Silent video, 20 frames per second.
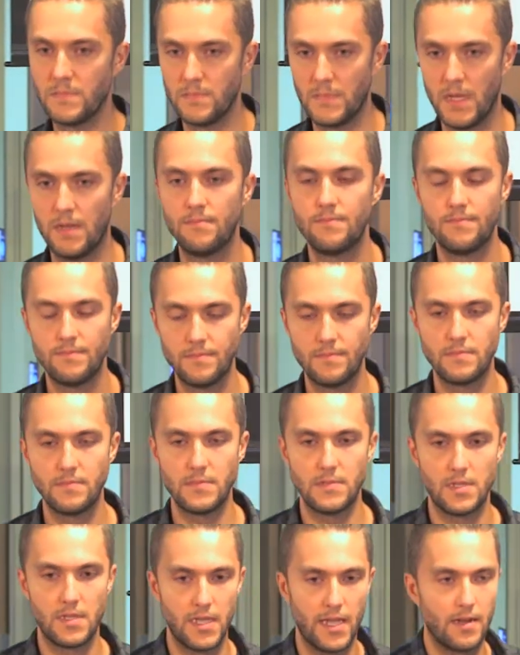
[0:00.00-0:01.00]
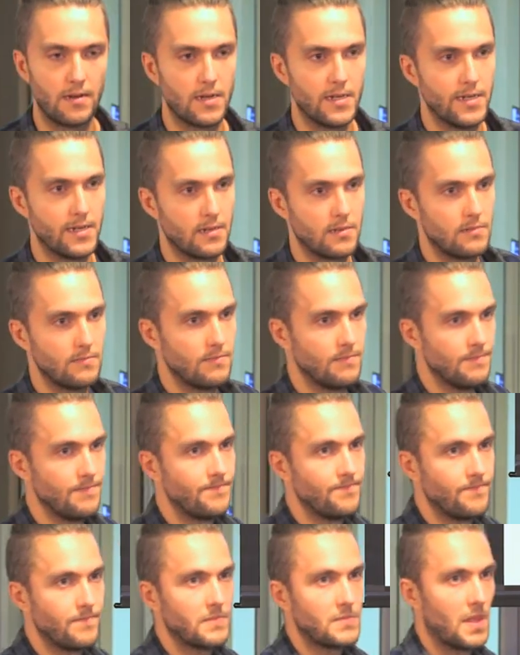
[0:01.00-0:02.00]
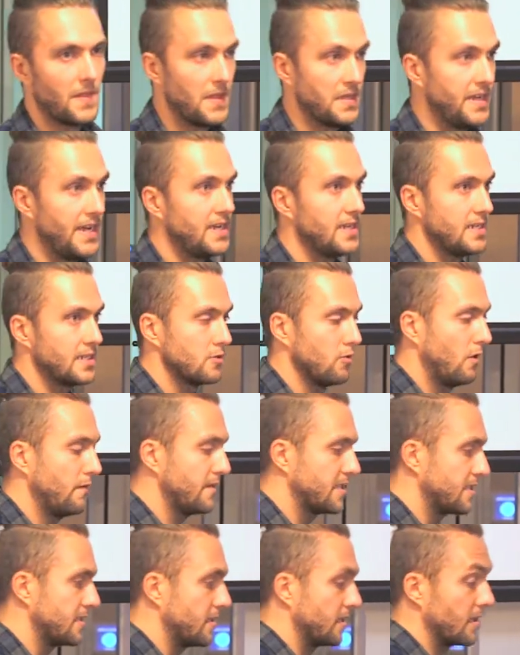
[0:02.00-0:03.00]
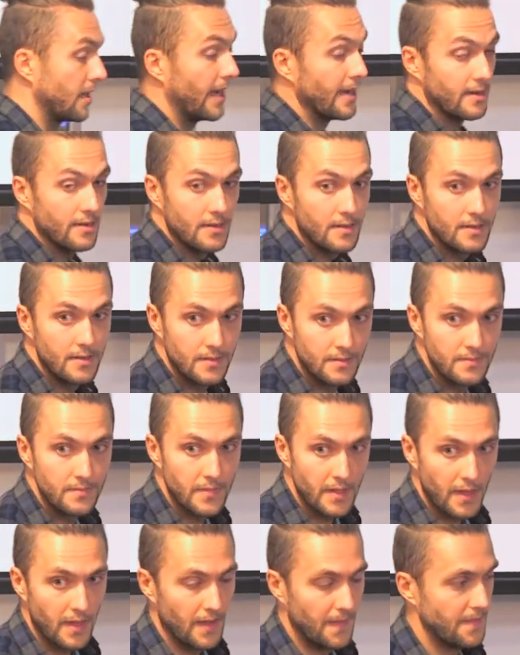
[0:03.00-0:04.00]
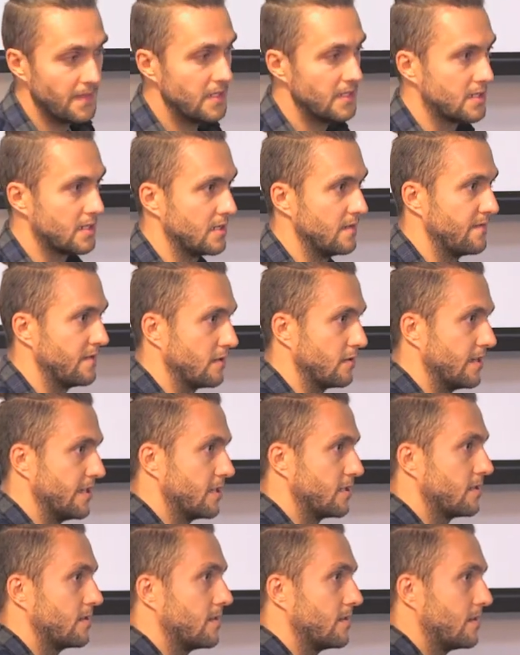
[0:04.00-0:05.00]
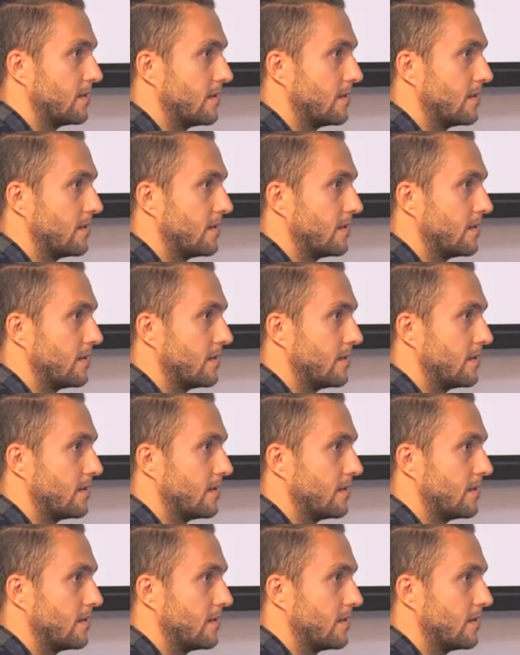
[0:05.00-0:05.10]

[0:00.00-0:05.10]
Yeah, yeah, correct. The data is always in Ignite in this configuration.